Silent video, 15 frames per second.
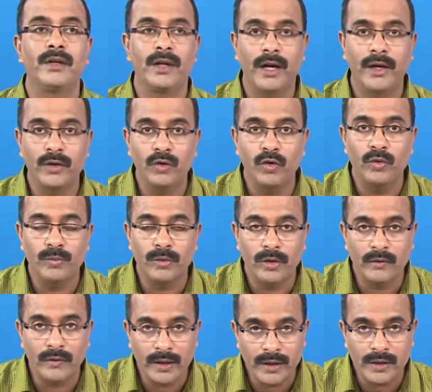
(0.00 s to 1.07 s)
I hope you
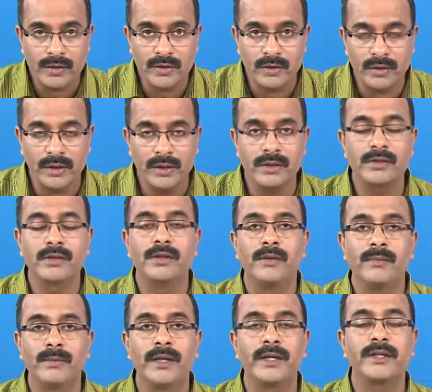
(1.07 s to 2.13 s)
have understood this.
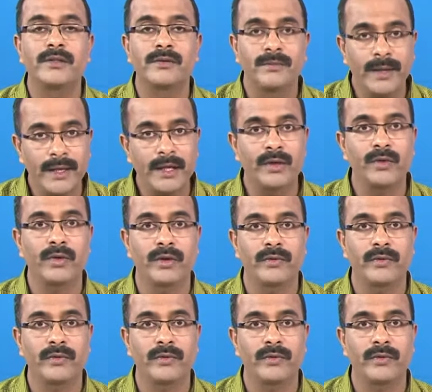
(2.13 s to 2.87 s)
Please make a note